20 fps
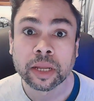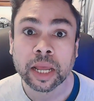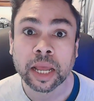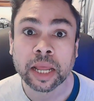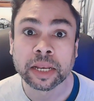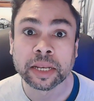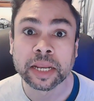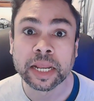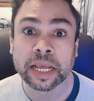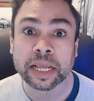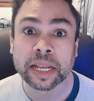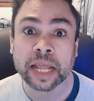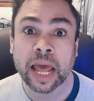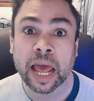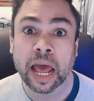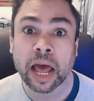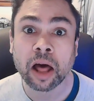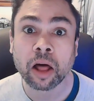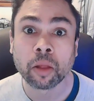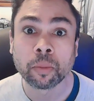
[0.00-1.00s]
and need
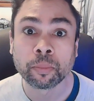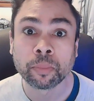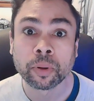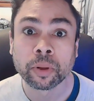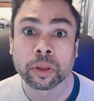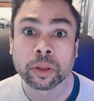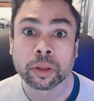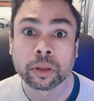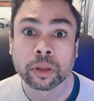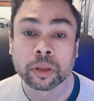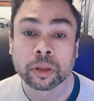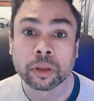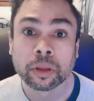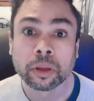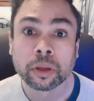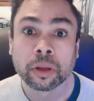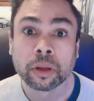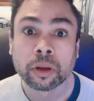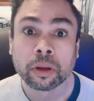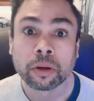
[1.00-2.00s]
help
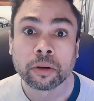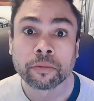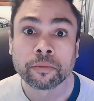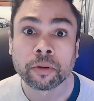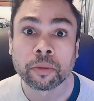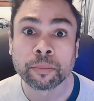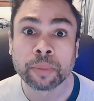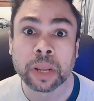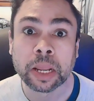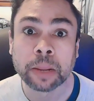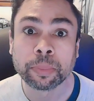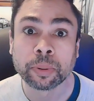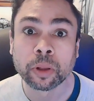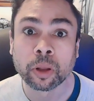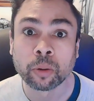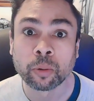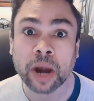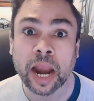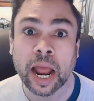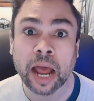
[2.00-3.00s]
from people
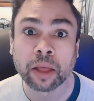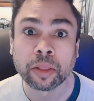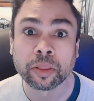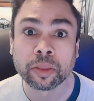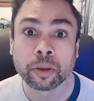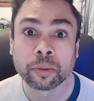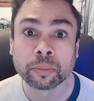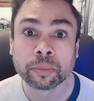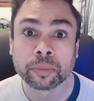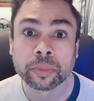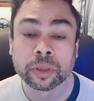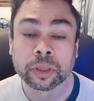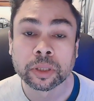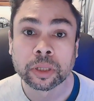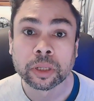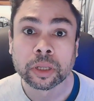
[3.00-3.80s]
around them